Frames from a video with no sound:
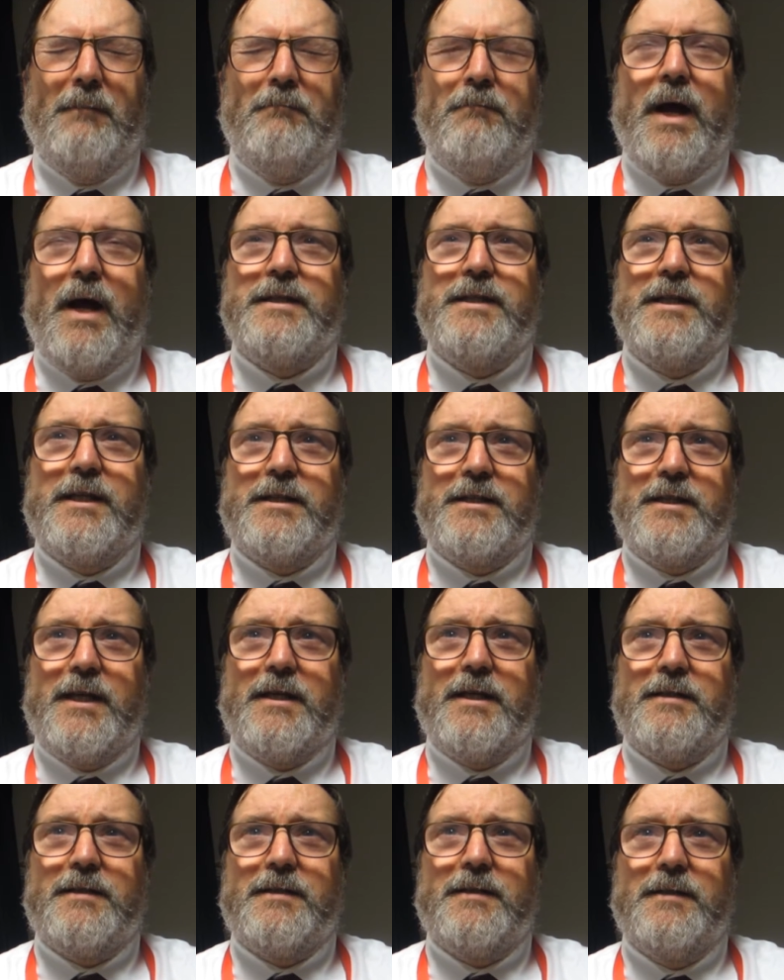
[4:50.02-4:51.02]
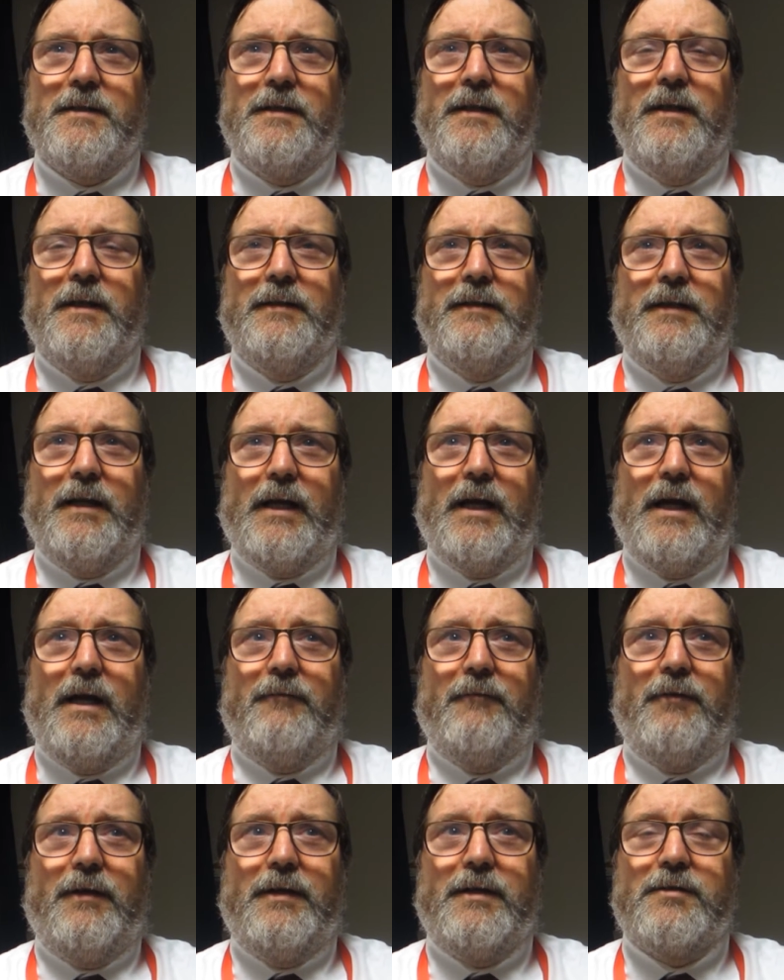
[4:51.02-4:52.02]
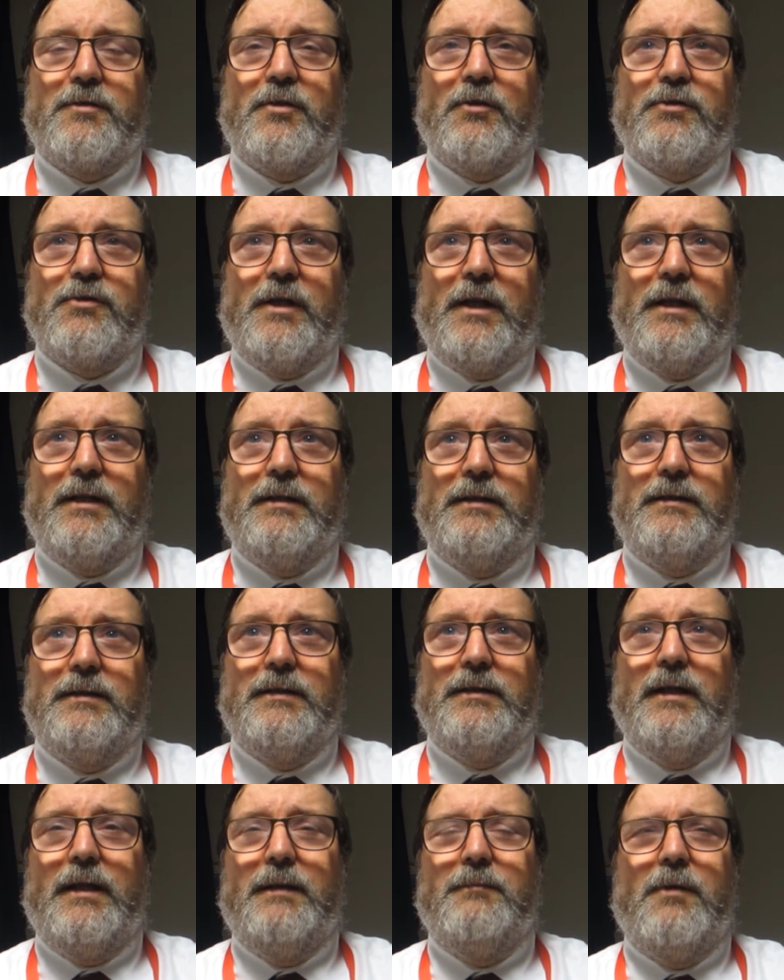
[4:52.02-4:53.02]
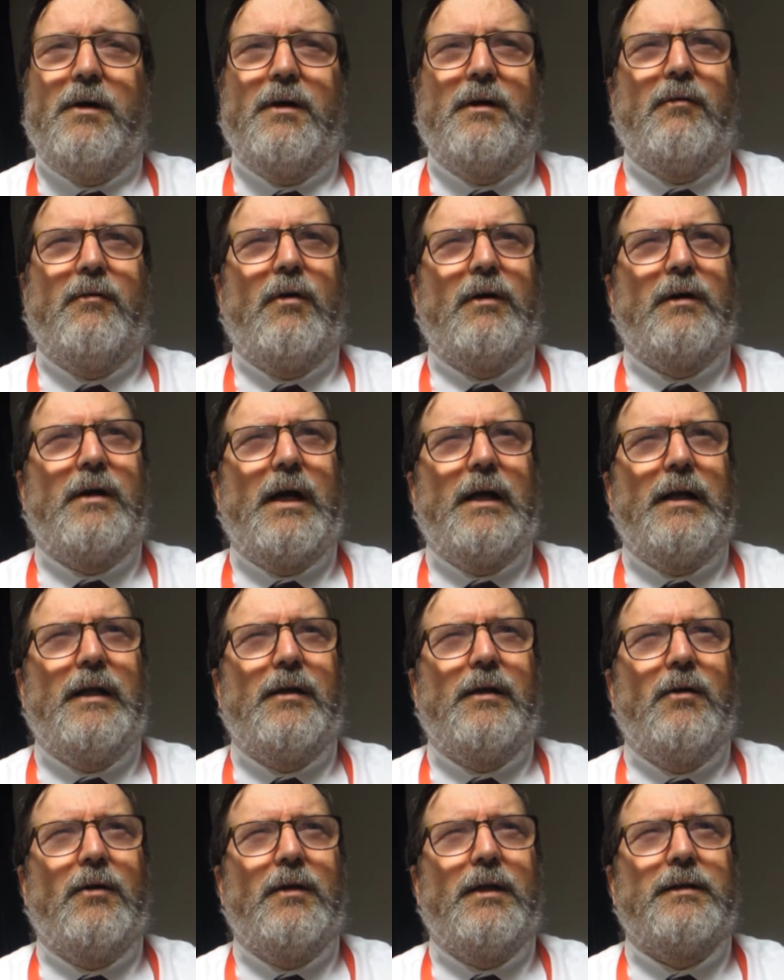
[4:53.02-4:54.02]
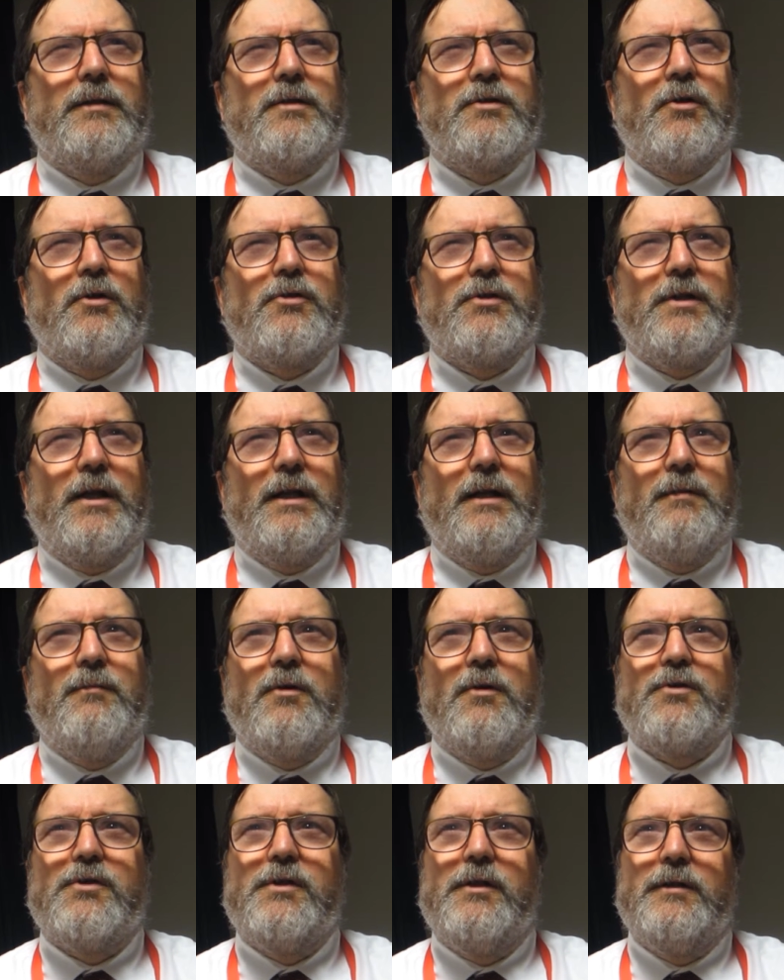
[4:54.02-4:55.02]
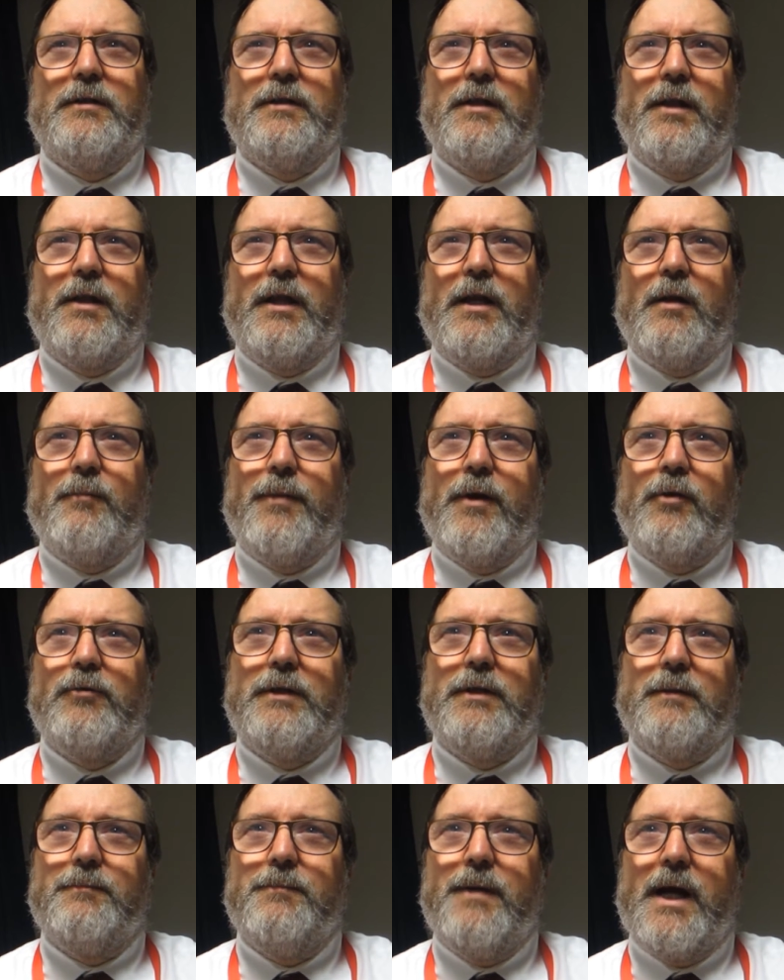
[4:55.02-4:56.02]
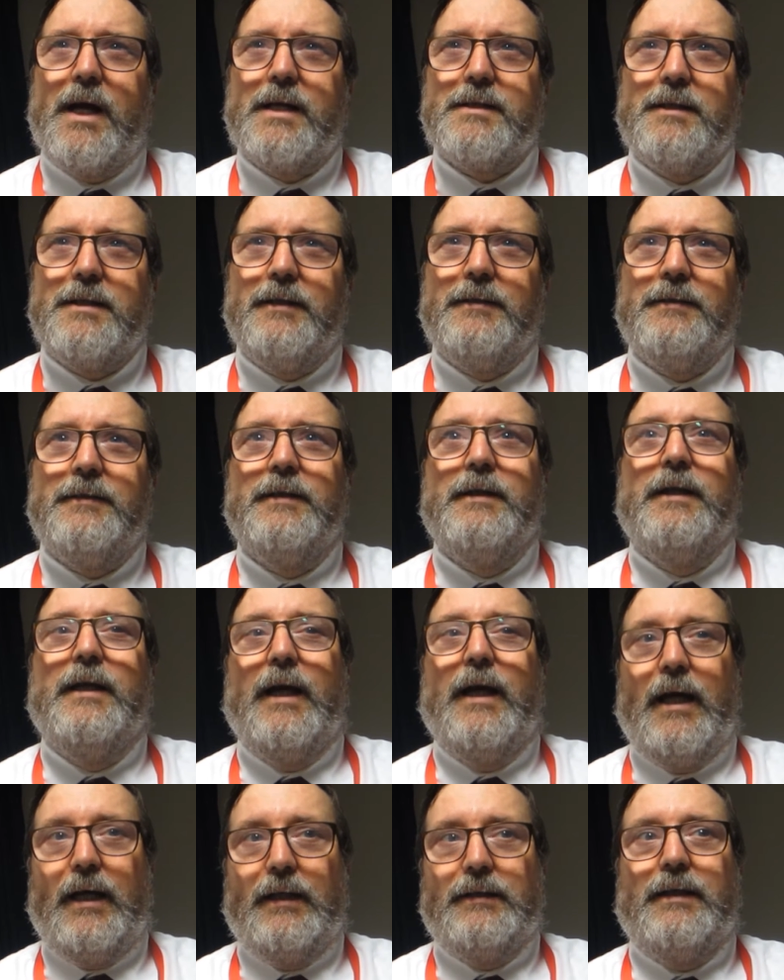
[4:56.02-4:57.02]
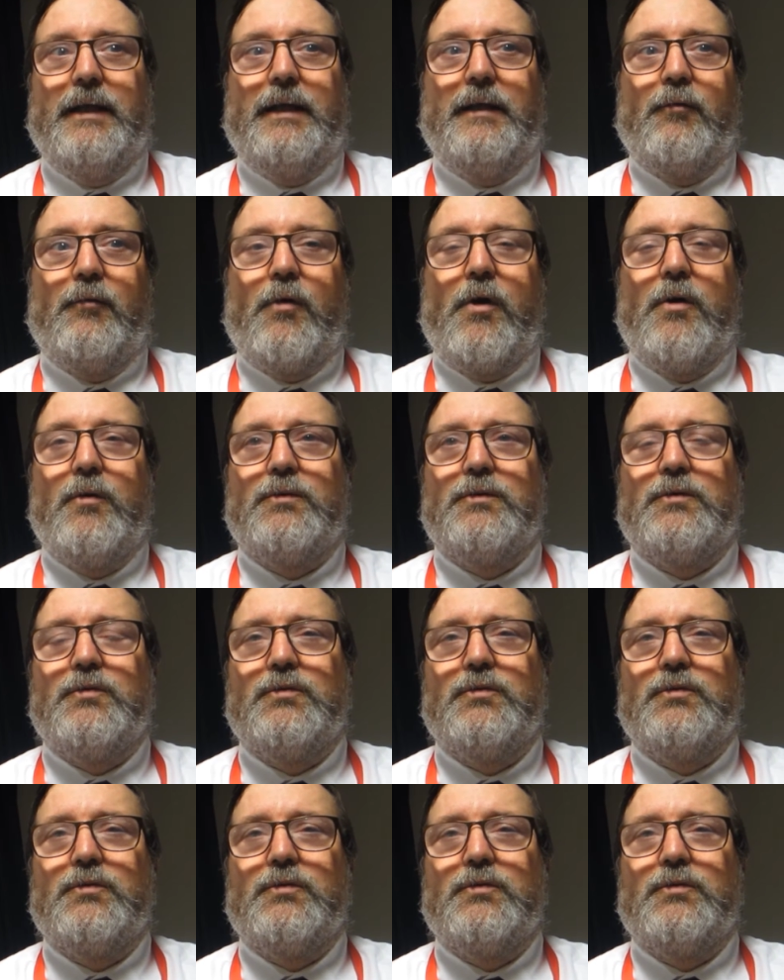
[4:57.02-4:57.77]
Magic Chess. They have a social, how do you call it, social emotion therapeutic magazine, and they wrote...